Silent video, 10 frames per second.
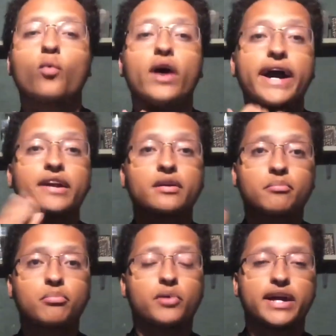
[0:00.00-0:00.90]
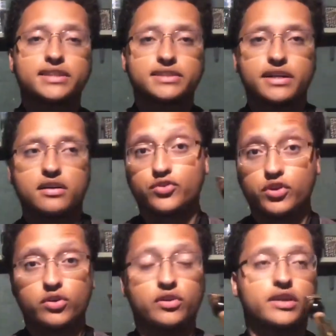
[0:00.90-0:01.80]
wider, bright sound.
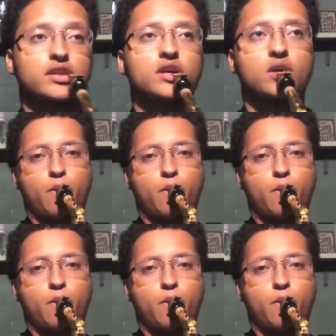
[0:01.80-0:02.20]
So like this.